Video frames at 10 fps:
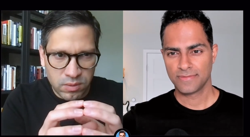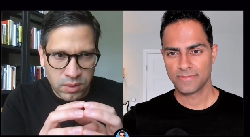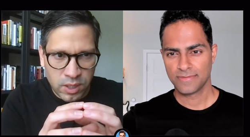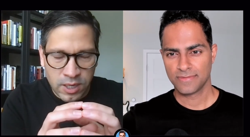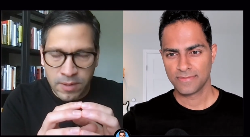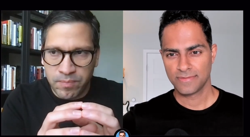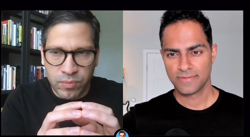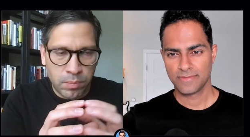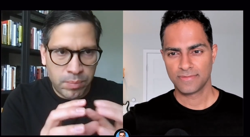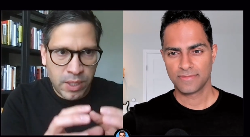
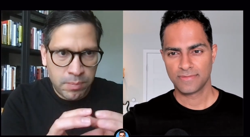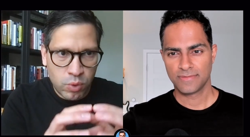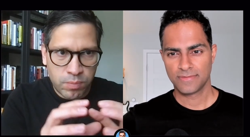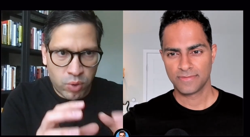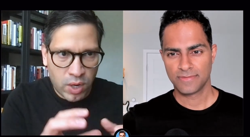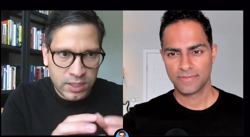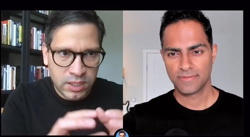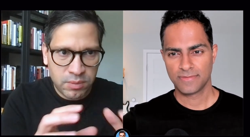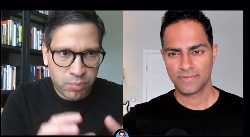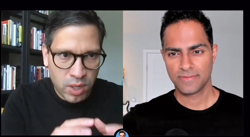Speaker 1: uh, people
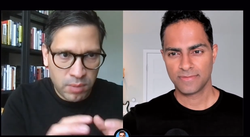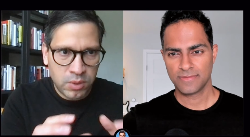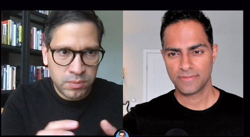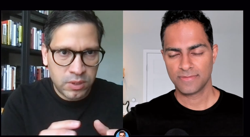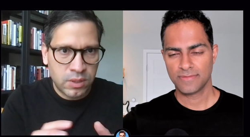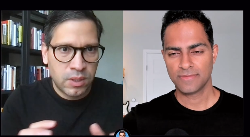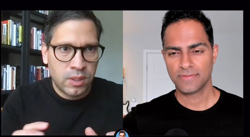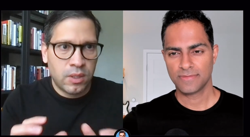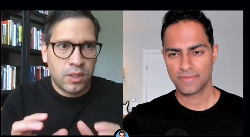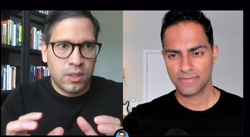process problems.
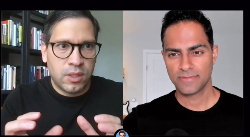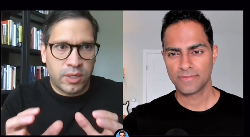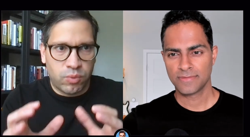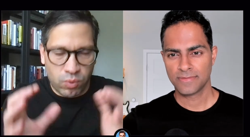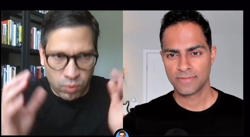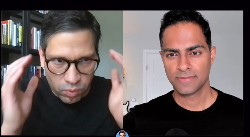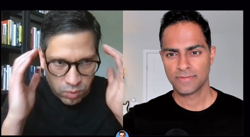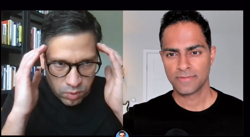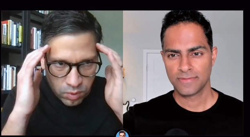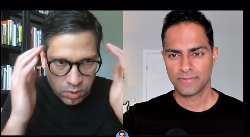Like,
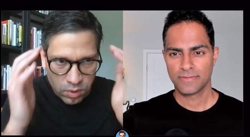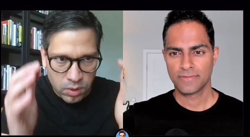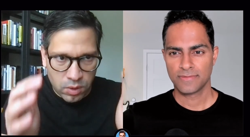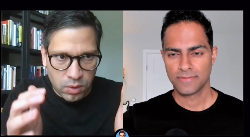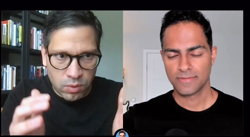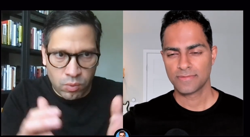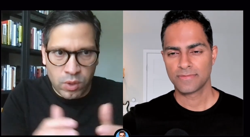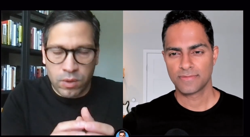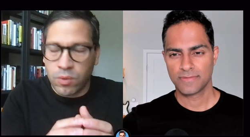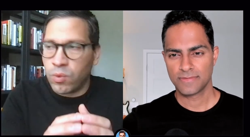
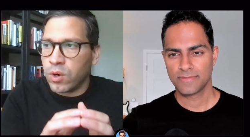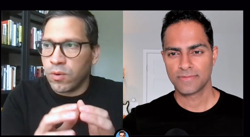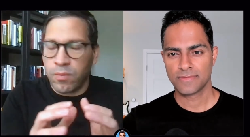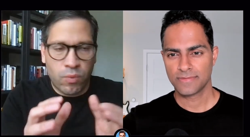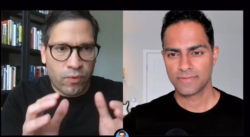we're, we're, we're